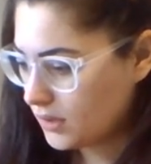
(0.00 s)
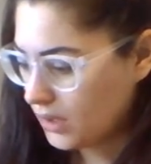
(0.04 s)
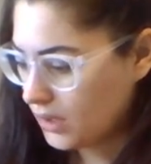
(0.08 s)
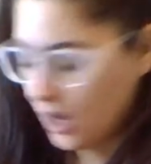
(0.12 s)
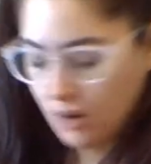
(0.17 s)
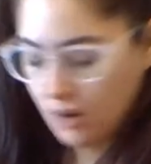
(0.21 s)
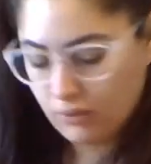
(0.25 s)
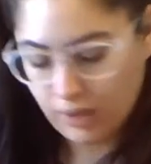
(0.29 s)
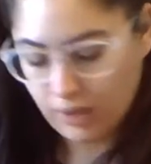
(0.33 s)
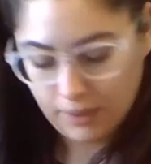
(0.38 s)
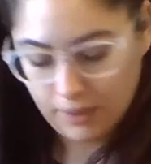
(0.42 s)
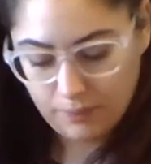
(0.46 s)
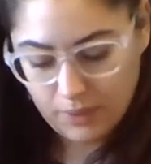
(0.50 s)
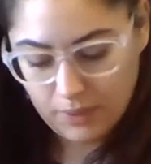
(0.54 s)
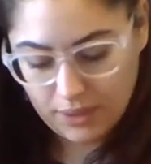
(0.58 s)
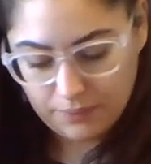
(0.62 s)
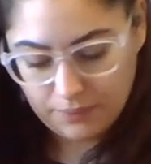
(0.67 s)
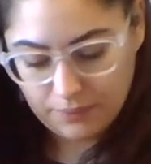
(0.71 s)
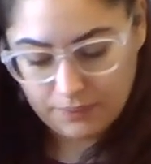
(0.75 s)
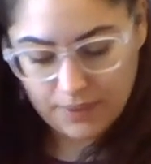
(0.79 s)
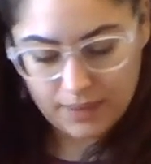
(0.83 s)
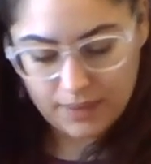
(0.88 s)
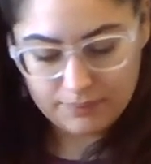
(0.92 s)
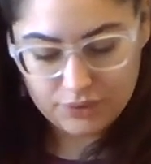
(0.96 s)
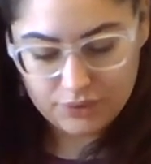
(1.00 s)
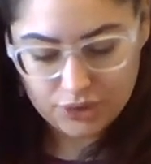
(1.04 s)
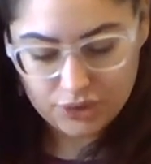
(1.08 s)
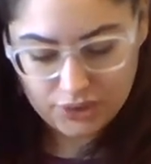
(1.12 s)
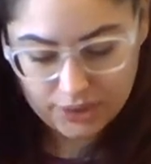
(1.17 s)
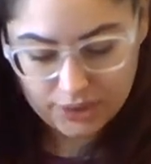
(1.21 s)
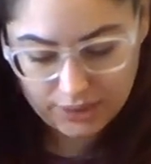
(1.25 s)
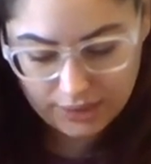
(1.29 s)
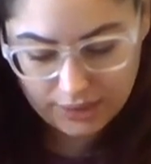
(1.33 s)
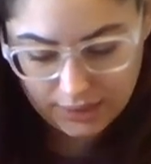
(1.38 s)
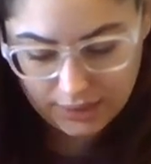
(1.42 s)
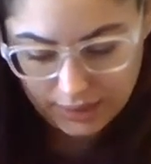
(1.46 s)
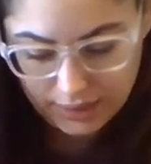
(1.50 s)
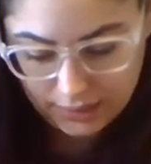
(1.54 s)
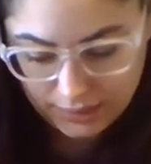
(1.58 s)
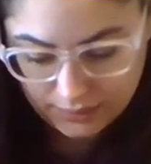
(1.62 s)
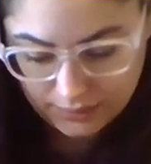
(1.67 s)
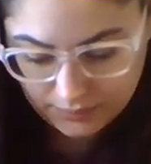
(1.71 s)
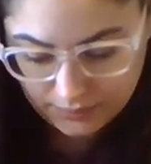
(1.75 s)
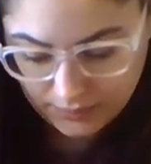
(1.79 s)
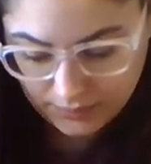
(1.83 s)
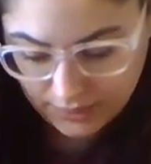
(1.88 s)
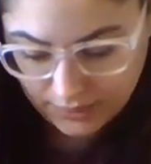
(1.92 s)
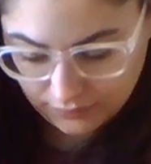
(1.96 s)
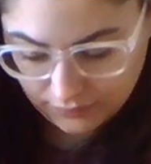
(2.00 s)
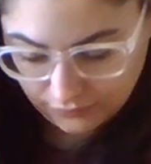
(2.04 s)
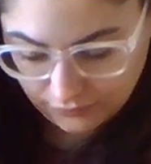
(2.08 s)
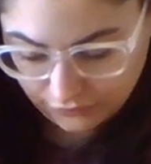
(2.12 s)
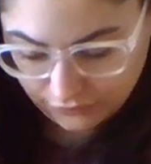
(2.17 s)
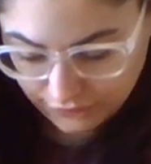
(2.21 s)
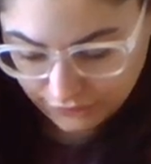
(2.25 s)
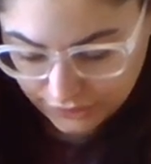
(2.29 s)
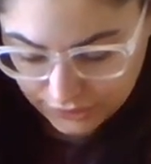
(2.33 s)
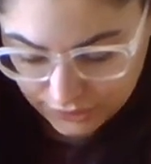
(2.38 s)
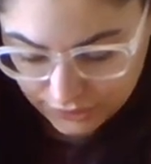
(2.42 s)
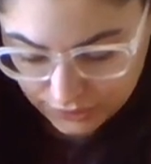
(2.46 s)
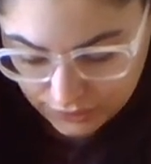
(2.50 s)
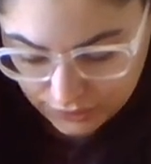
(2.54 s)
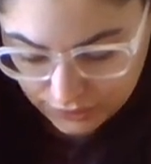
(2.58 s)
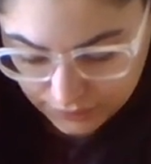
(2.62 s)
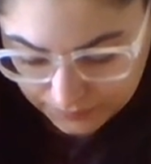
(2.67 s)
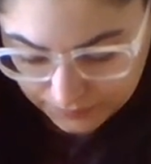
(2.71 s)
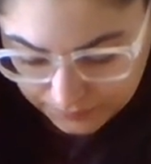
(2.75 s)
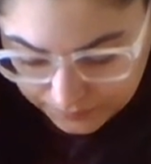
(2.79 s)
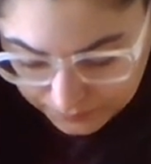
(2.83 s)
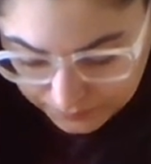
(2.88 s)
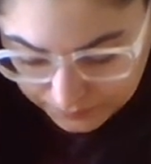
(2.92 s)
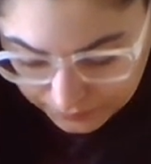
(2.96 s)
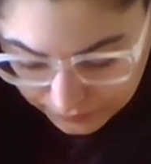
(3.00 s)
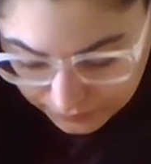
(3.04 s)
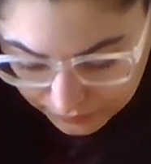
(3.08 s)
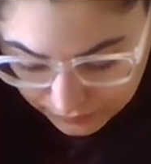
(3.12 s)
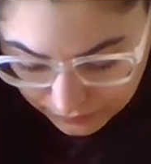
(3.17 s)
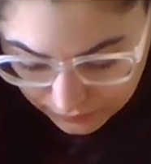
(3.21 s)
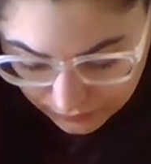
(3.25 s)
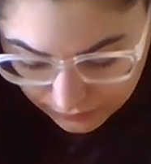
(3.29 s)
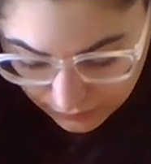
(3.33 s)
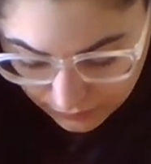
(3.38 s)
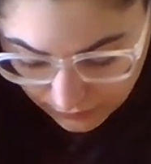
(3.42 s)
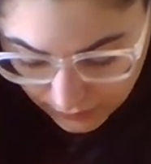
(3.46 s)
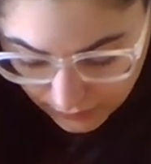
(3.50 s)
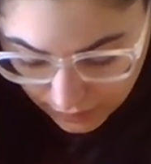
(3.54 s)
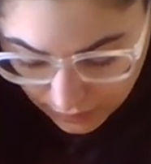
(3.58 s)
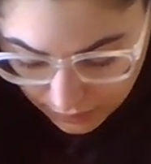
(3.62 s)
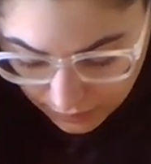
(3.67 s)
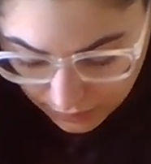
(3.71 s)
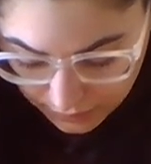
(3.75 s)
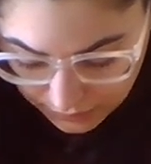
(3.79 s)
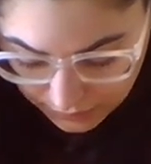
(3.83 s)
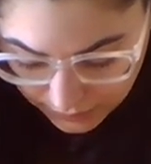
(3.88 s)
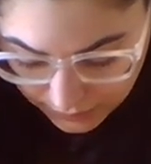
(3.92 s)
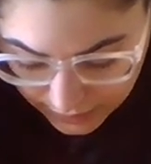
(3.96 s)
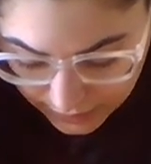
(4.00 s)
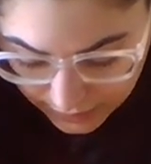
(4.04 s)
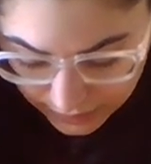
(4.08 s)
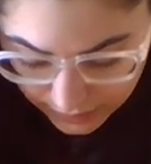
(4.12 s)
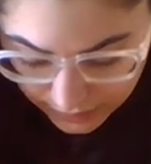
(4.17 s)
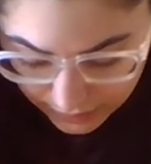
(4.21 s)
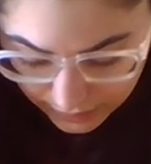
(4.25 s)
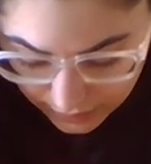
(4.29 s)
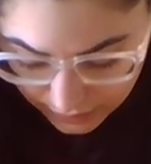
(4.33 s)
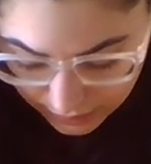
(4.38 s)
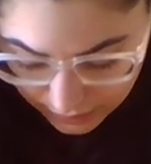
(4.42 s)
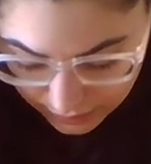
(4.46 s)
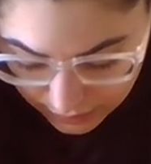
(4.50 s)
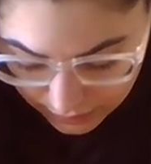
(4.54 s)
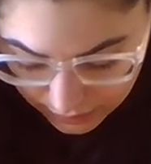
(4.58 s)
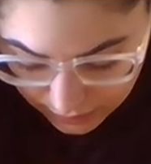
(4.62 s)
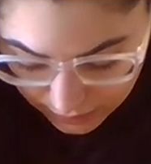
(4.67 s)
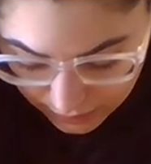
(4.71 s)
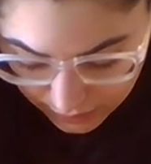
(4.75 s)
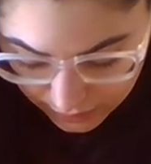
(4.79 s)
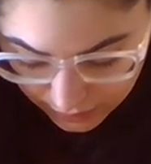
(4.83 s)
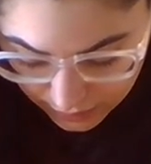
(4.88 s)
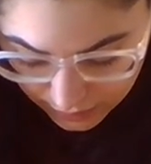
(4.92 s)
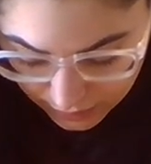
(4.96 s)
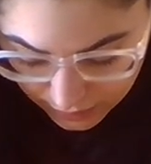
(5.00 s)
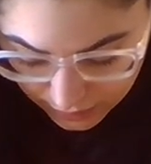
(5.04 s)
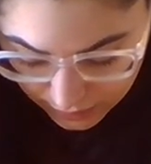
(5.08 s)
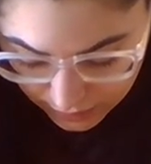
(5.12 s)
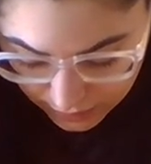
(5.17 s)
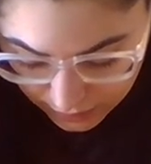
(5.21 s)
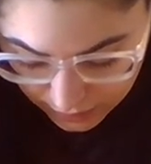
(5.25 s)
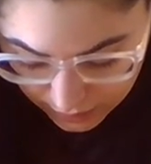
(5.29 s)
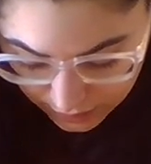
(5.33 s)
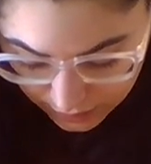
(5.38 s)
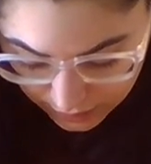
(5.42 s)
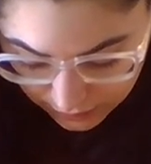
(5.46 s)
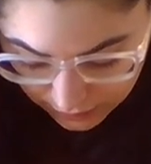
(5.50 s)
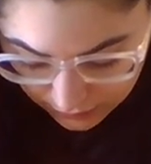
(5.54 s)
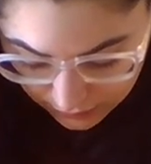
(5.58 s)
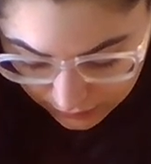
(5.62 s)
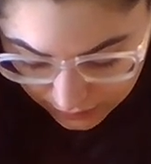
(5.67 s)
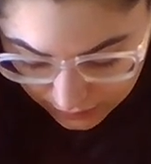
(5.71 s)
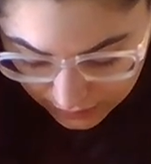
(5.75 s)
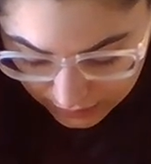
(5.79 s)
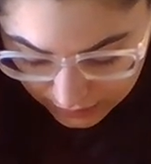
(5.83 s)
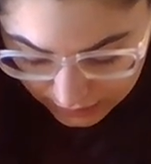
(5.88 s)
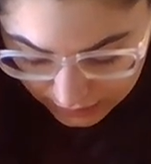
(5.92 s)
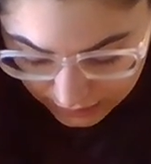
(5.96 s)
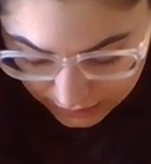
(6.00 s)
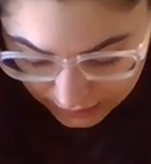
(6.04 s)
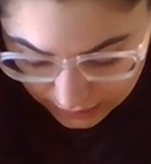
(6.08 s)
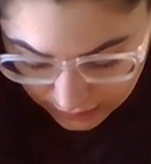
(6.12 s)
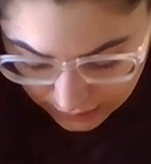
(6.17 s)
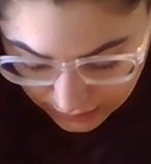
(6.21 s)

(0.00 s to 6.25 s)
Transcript: Okay, well, I'm just going to cut it this way then first. Okay. 1